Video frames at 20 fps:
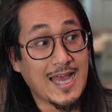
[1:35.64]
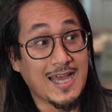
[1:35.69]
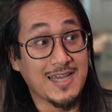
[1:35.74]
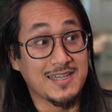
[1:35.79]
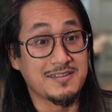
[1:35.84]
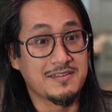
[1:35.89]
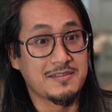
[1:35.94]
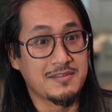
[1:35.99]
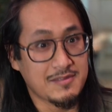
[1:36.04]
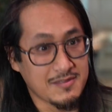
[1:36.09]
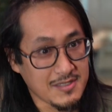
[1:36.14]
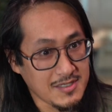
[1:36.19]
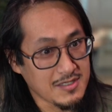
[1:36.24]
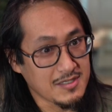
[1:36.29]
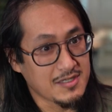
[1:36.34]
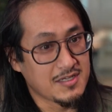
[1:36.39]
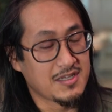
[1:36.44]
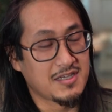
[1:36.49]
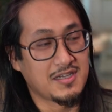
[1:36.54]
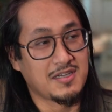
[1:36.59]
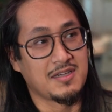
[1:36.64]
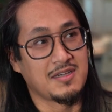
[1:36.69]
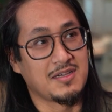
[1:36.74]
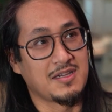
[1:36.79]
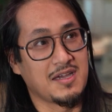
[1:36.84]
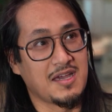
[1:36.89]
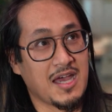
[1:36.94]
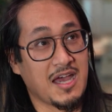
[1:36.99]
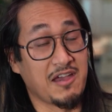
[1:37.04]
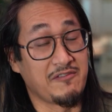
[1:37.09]
I think
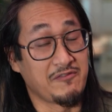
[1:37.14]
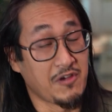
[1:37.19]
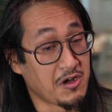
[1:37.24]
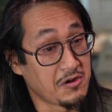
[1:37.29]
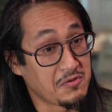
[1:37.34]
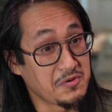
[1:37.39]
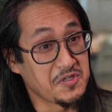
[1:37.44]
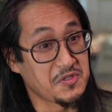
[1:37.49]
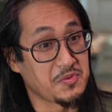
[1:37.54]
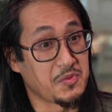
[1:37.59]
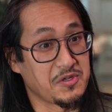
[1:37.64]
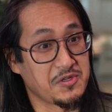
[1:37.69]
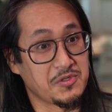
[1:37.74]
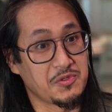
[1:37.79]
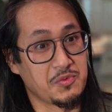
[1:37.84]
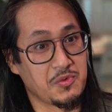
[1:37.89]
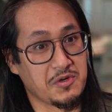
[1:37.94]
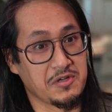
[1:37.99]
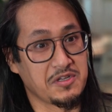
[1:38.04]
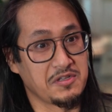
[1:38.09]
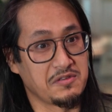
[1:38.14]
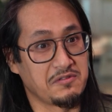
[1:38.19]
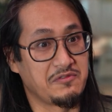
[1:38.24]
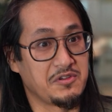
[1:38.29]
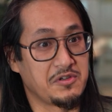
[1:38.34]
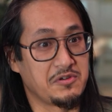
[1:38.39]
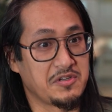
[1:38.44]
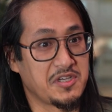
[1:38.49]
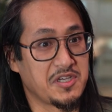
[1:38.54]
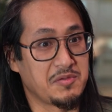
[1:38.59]
I've always wanted to work in the
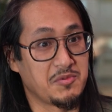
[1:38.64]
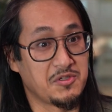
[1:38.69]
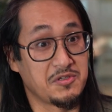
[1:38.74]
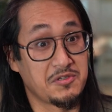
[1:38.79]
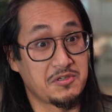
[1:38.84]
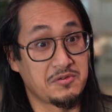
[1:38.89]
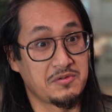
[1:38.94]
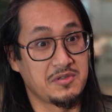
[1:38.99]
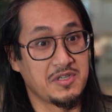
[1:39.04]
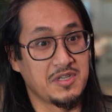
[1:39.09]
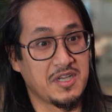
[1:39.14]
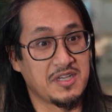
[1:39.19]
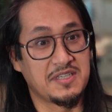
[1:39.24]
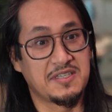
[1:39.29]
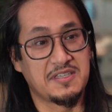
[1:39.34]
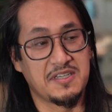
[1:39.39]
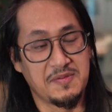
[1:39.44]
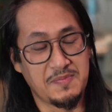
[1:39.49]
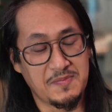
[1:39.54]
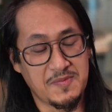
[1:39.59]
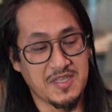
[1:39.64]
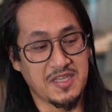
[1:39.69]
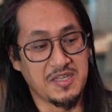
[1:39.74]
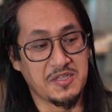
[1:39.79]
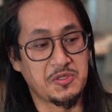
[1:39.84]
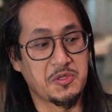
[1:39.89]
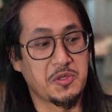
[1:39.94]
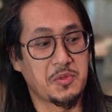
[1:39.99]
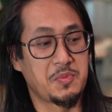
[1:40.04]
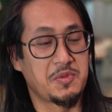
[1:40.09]
video game industry, except
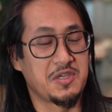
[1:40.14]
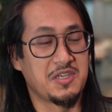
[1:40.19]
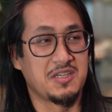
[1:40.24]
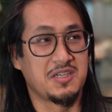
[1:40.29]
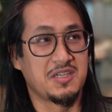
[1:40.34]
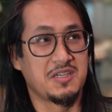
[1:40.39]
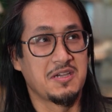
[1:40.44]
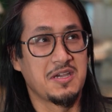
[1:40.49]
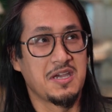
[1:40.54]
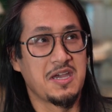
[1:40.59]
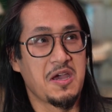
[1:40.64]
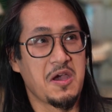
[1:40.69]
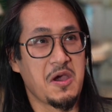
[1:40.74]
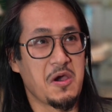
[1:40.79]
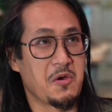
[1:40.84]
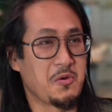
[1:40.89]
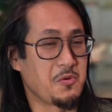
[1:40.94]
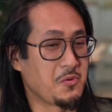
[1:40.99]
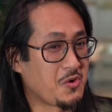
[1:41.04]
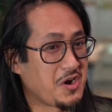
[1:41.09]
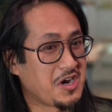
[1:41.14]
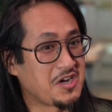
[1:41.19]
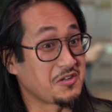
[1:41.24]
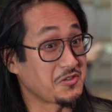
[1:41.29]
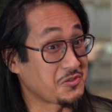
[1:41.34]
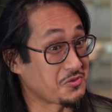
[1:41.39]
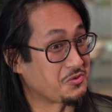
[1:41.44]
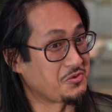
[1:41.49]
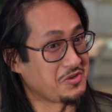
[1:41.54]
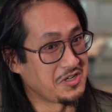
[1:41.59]
it took me a while
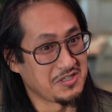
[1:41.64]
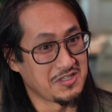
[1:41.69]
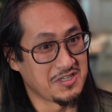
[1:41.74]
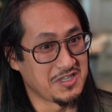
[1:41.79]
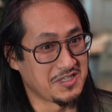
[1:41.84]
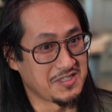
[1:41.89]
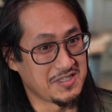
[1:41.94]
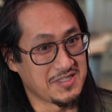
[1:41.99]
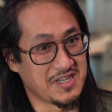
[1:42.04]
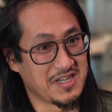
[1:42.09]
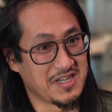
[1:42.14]
to realize